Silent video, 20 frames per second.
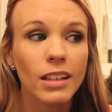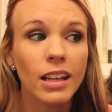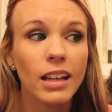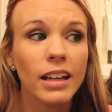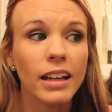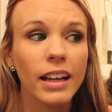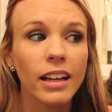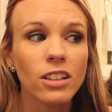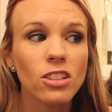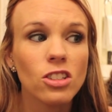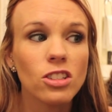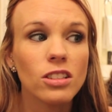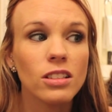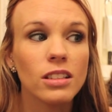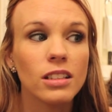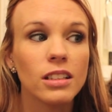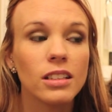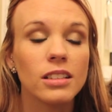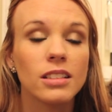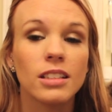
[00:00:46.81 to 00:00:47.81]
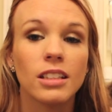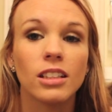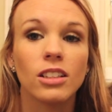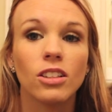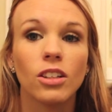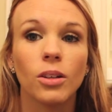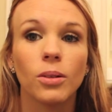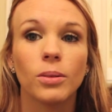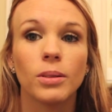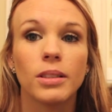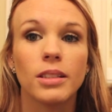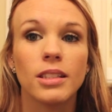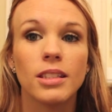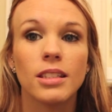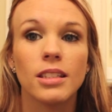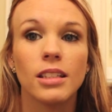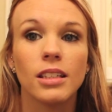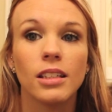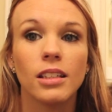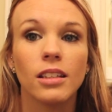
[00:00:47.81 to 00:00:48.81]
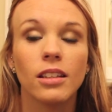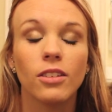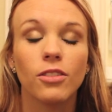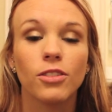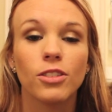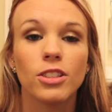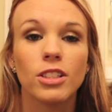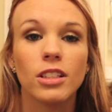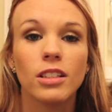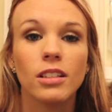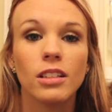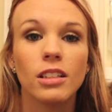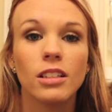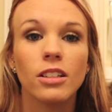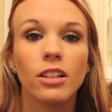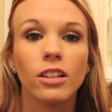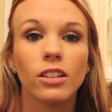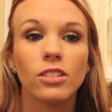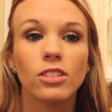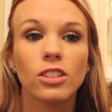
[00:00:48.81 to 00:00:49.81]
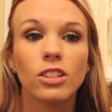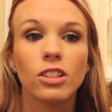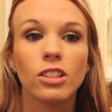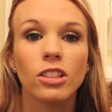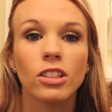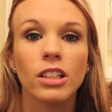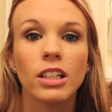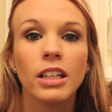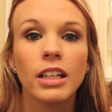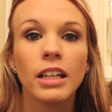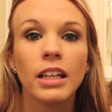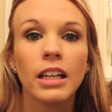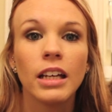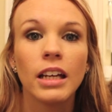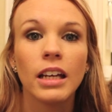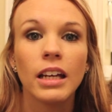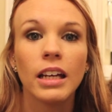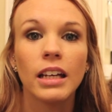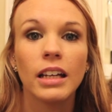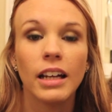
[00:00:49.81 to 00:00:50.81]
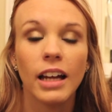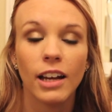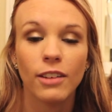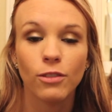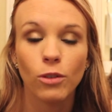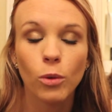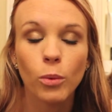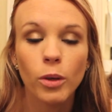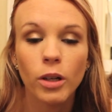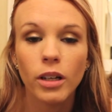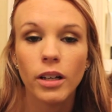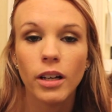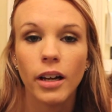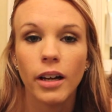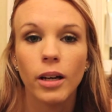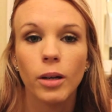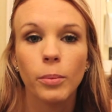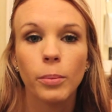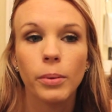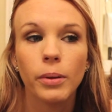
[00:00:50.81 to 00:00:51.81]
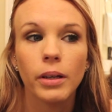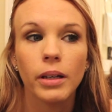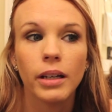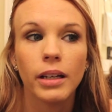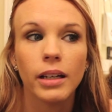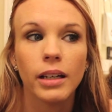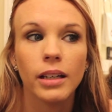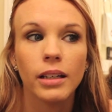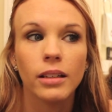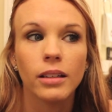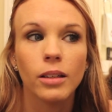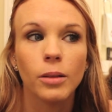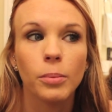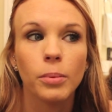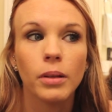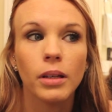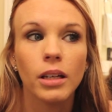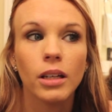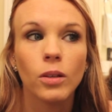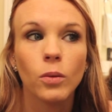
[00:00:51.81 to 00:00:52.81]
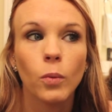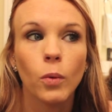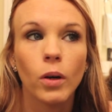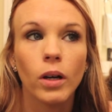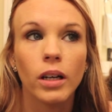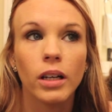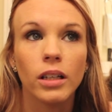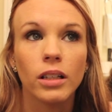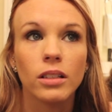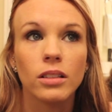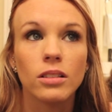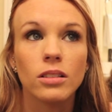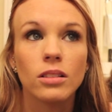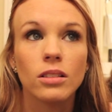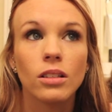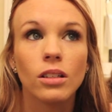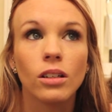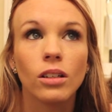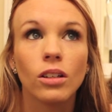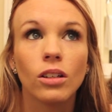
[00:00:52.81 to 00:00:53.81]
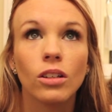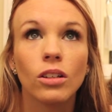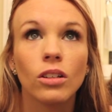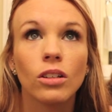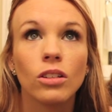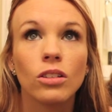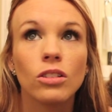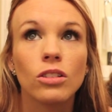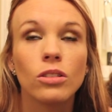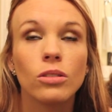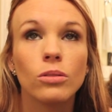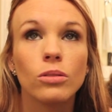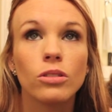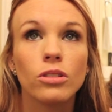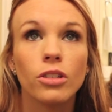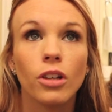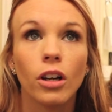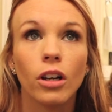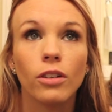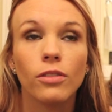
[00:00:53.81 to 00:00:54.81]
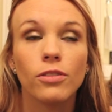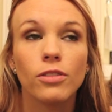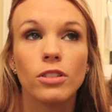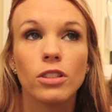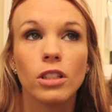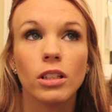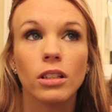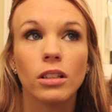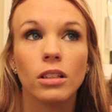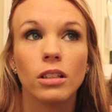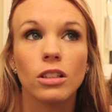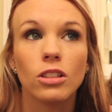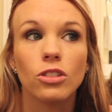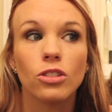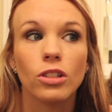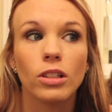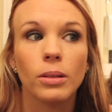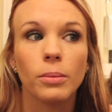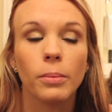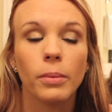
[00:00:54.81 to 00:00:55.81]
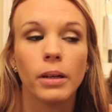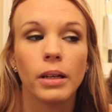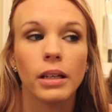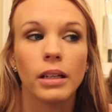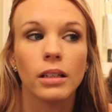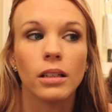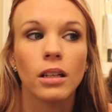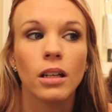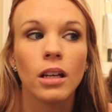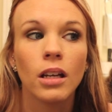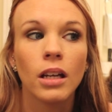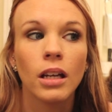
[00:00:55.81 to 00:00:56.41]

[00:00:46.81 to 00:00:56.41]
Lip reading: actually did go and see the fertility doctor and have a workup, and the plan was to start fertility treatment